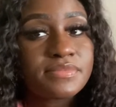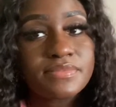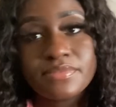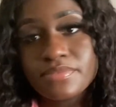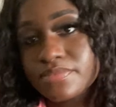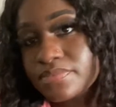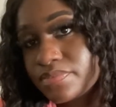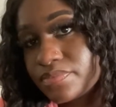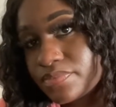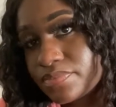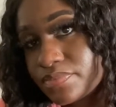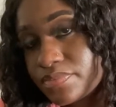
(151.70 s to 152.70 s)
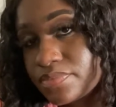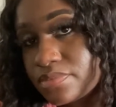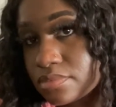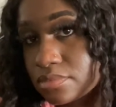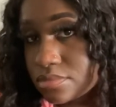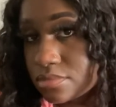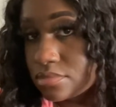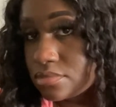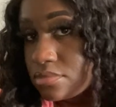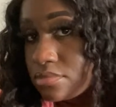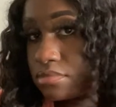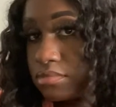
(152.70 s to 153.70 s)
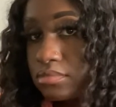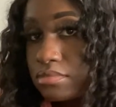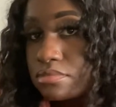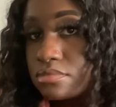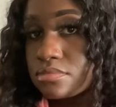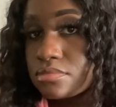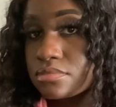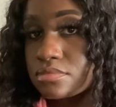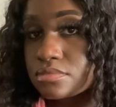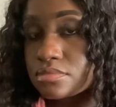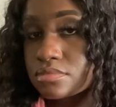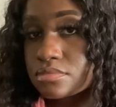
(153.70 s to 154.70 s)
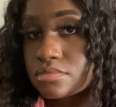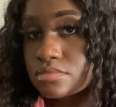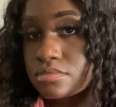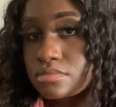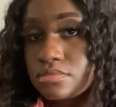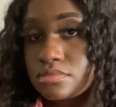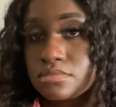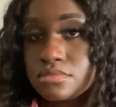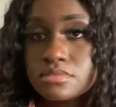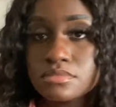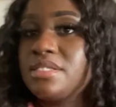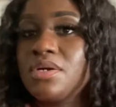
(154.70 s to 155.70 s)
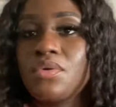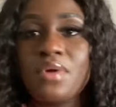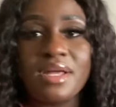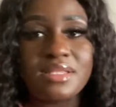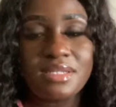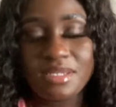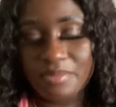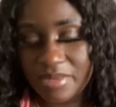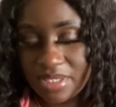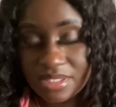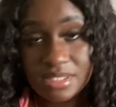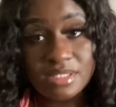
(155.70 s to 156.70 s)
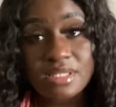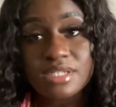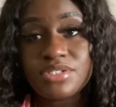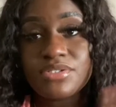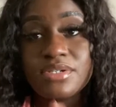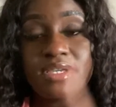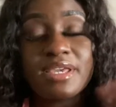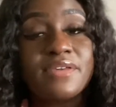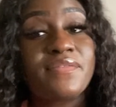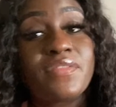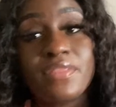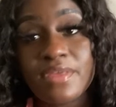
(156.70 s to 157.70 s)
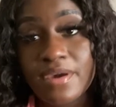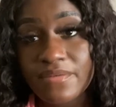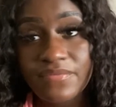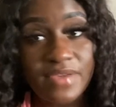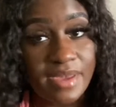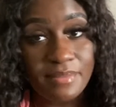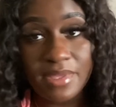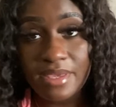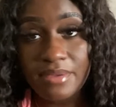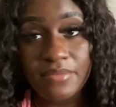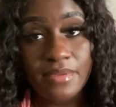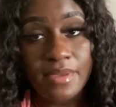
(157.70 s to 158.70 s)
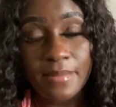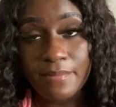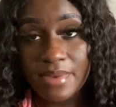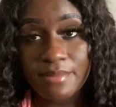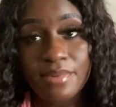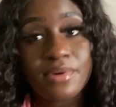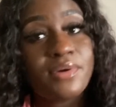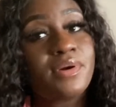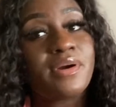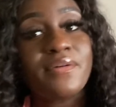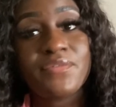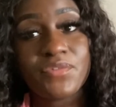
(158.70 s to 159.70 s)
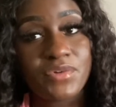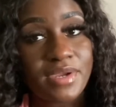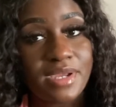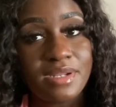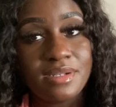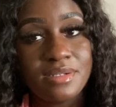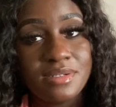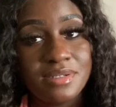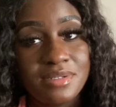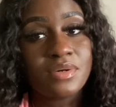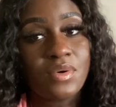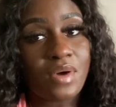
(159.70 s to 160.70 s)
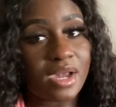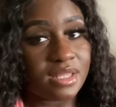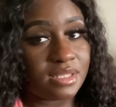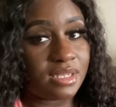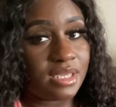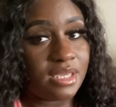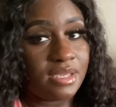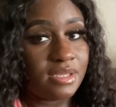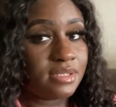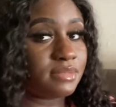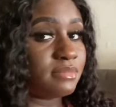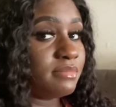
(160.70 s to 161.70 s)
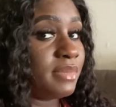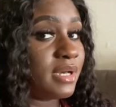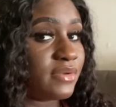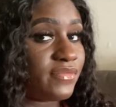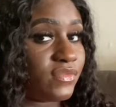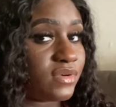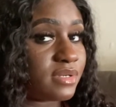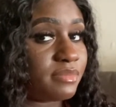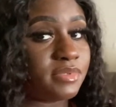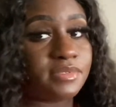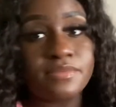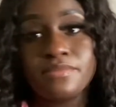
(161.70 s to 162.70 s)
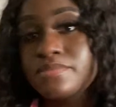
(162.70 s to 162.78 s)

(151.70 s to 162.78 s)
And this is an 18-inch chain. So quality pieces that you could give a family member, a friend. Quality but affordable.